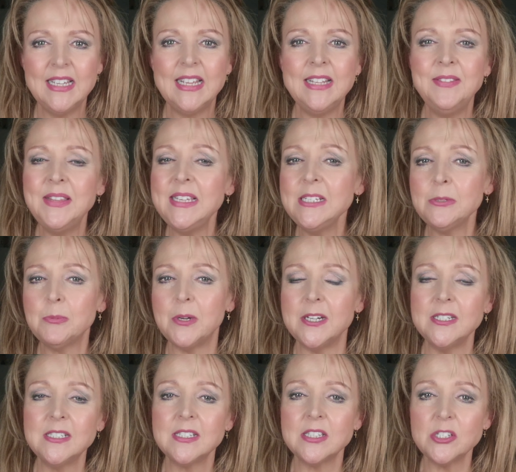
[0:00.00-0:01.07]
In these
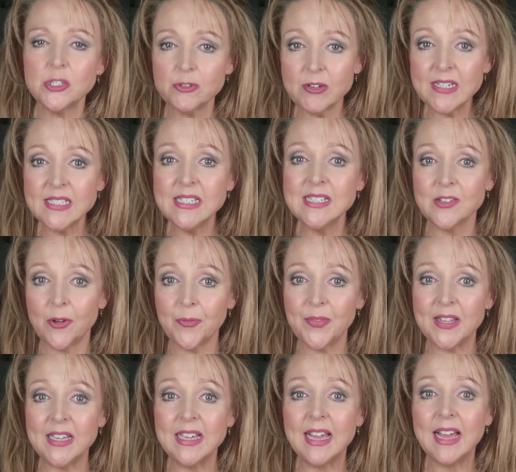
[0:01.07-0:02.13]
words, the stress is
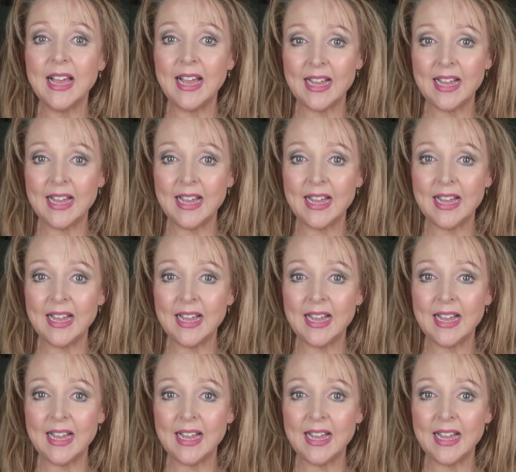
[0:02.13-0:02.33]
on the